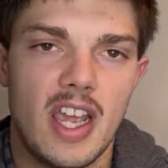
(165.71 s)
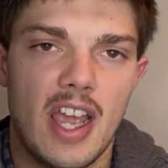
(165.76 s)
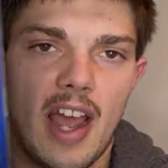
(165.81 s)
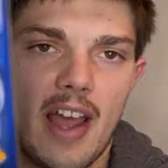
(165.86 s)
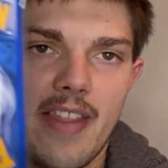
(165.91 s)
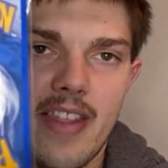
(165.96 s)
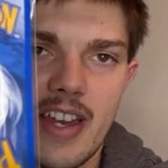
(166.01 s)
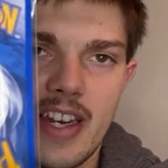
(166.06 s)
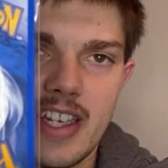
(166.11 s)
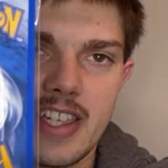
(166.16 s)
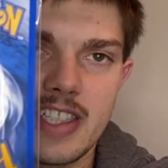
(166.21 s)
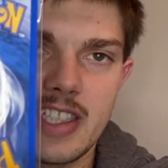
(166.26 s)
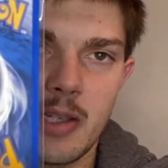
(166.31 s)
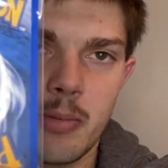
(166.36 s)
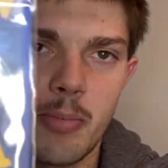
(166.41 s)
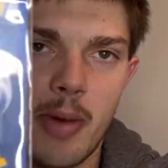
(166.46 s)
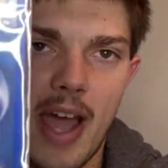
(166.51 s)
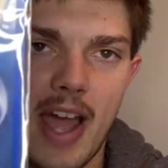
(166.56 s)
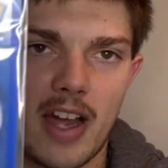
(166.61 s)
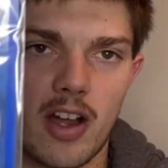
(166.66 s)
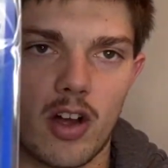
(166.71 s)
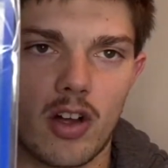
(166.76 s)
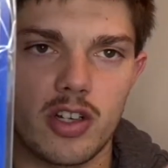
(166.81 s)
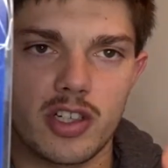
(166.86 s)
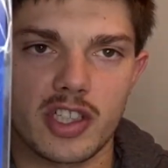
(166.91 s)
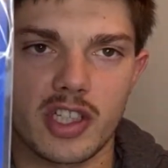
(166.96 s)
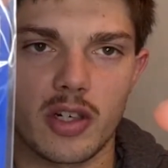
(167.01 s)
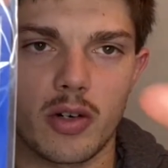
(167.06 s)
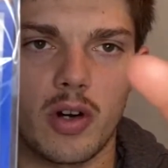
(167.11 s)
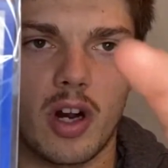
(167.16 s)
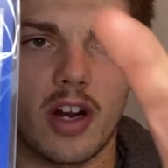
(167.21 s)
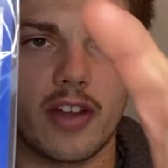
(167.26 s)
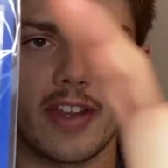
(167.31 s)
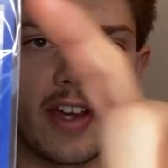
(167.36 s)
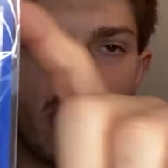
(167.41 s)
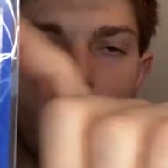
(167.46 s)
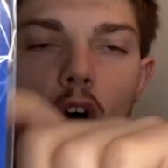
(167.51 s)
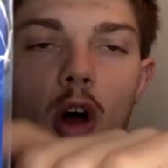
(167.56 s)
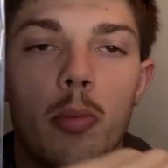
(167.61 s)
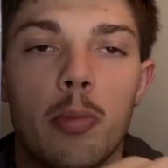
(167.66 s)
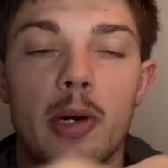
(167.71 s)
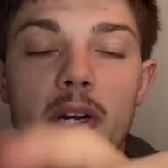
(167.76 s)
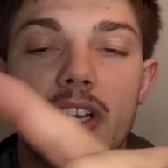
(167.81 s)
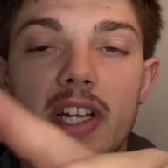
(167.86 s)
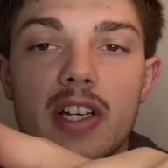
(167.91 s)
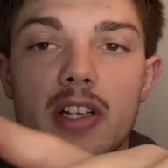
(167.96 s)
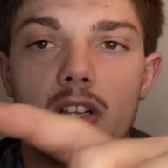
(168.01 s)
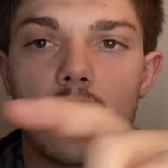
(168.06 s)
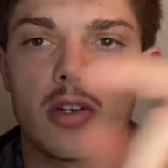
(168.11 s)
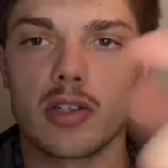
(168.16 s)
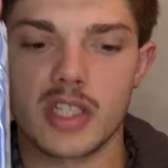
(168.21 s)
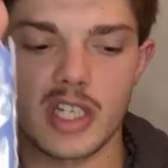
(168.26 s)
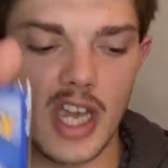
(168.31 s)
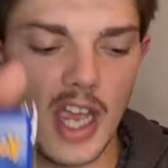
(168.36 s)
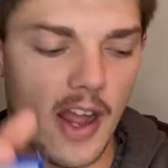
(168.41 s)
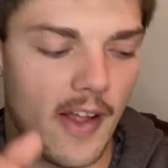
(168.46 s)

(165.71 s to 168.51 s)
And then is the back also, are they all pretty close?